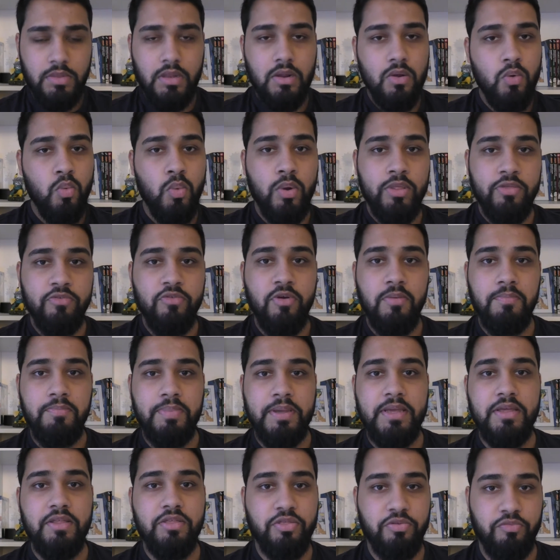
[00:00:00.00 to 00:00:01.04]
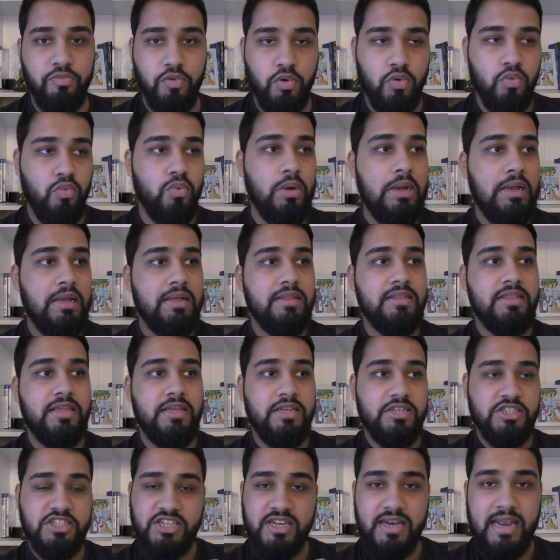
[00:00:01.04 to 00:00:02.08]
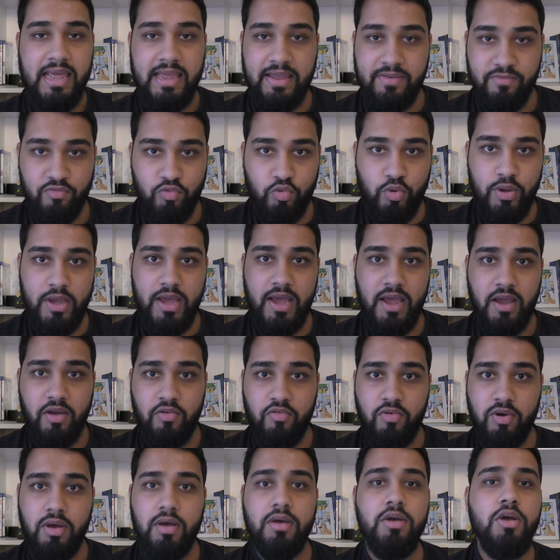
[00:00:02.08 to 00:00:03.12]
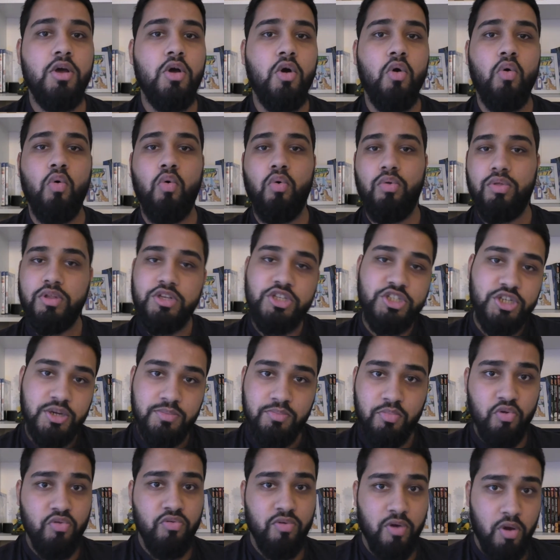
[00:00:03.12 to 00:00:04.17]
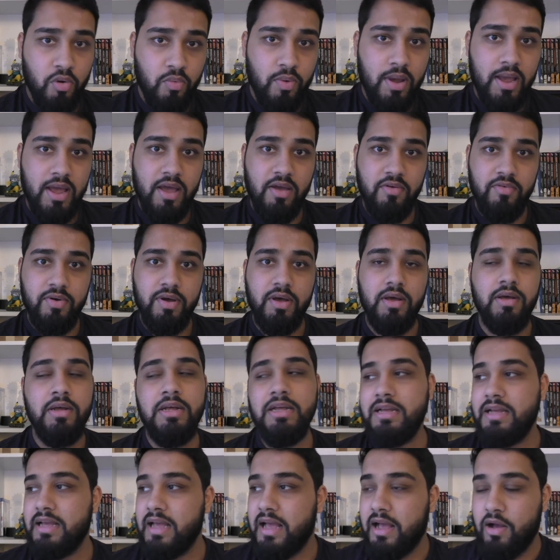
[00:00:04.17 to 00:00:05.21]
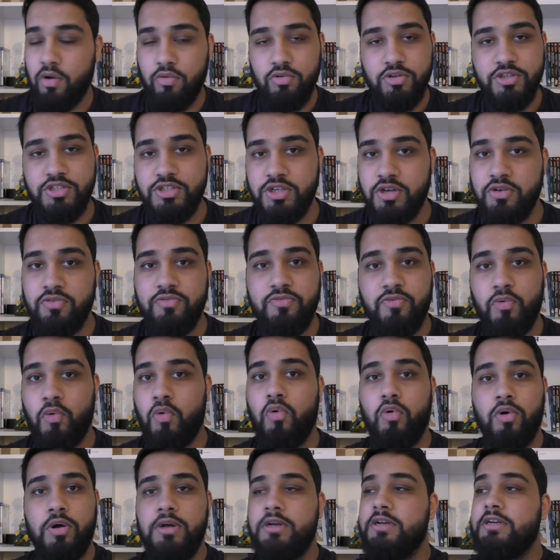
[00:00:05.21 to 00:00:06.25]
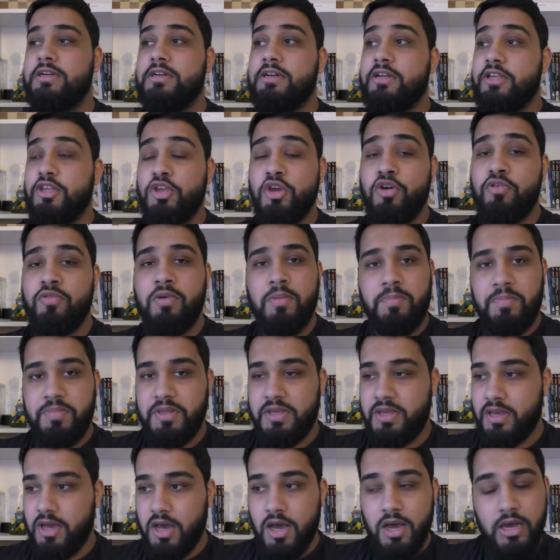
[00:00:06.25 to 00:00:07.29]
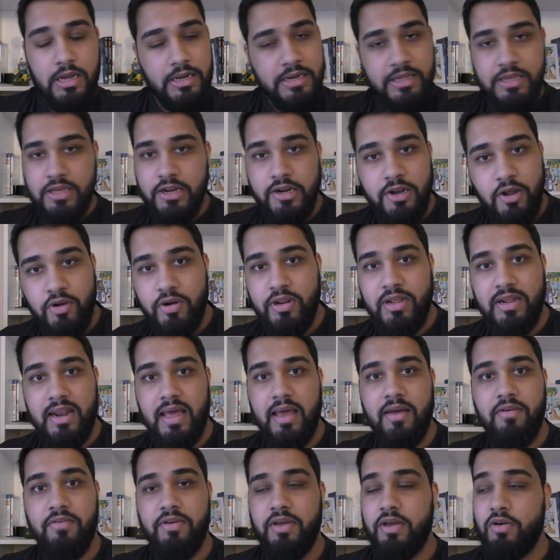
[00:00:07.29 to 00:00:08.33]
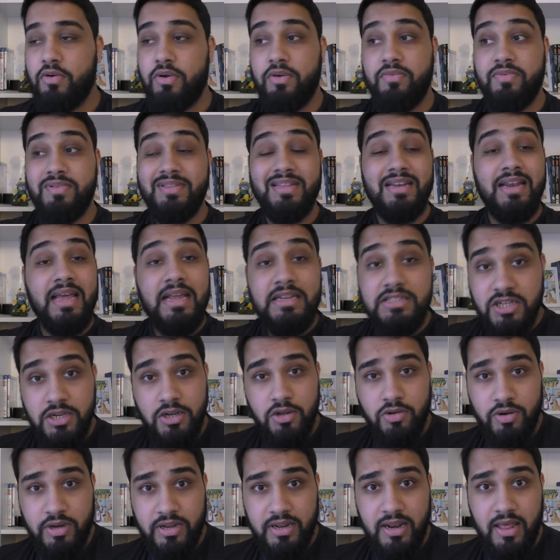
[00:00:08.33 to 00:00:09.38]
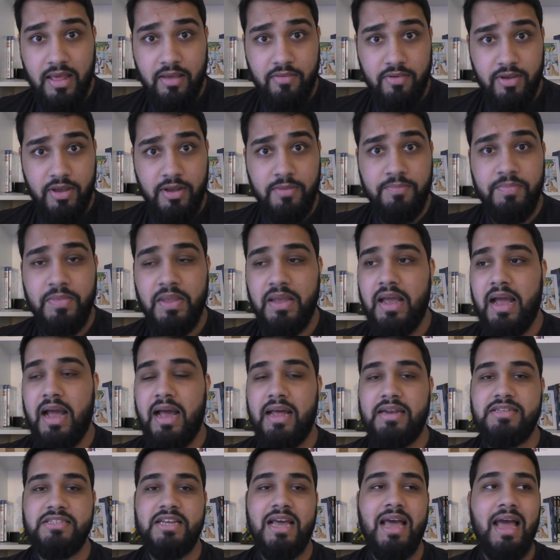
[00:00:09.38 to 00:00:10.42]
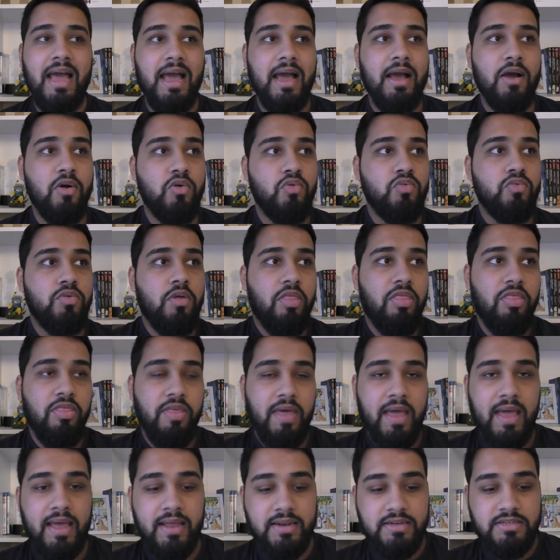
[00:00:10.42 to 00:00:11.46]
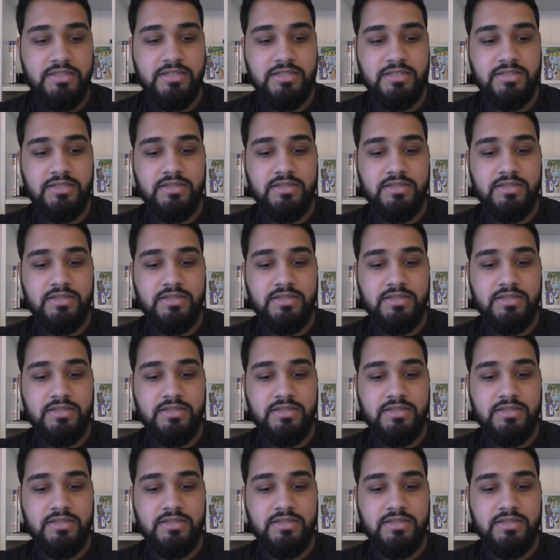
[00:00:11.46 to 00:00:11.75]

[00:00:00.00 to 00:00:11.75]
whether it be through the slavery era or the Jim Crow era, also for Europe, the early colonial area, or even the late colonial area, and how that